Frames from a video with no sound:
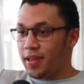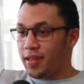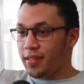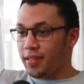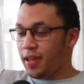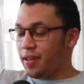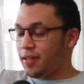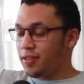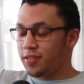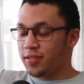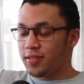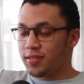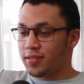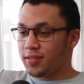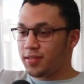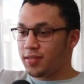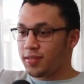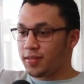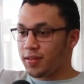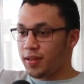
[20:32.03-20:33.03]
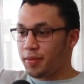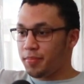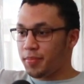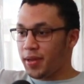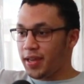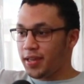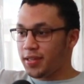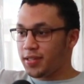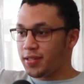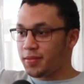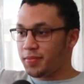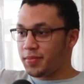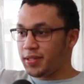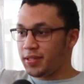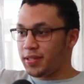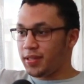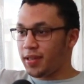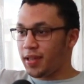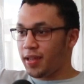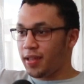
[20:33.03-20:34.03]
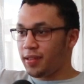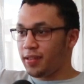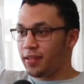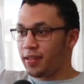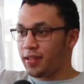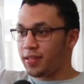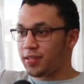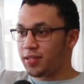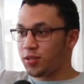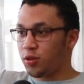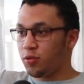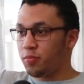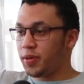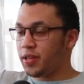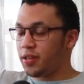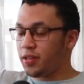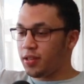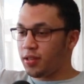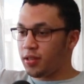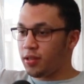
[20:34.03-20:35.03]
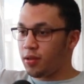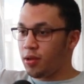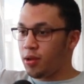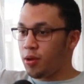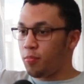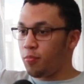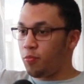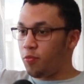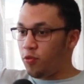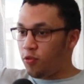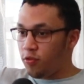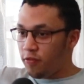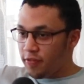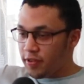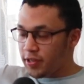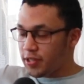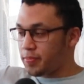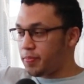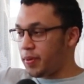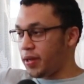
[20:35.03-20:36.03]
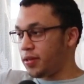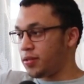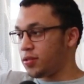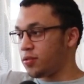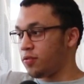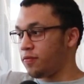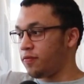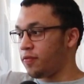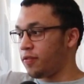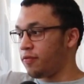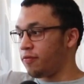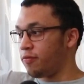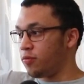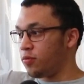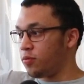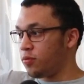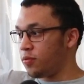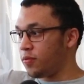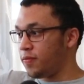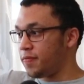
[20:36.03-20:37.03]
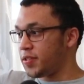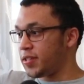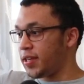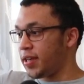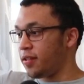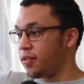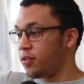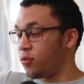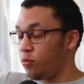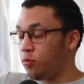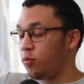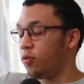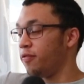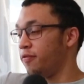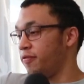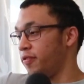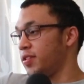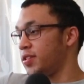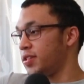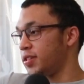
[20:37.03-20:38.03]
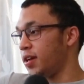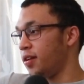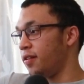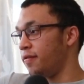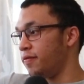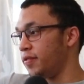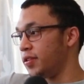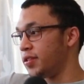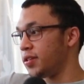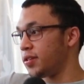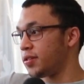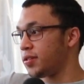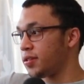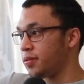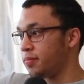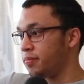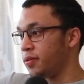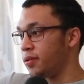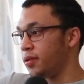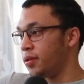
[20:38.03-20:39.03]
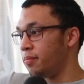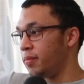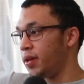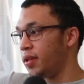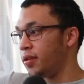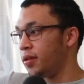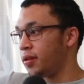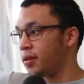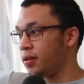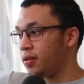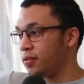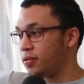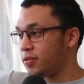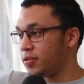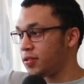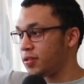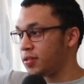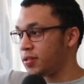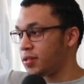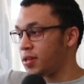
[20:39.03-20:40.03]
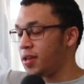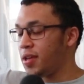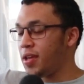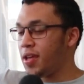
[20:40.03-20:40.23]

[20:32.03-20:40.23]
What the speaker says: They just amazed me, and there's so many movies based off of wolves. The wolf itself is a symbol in many cultures,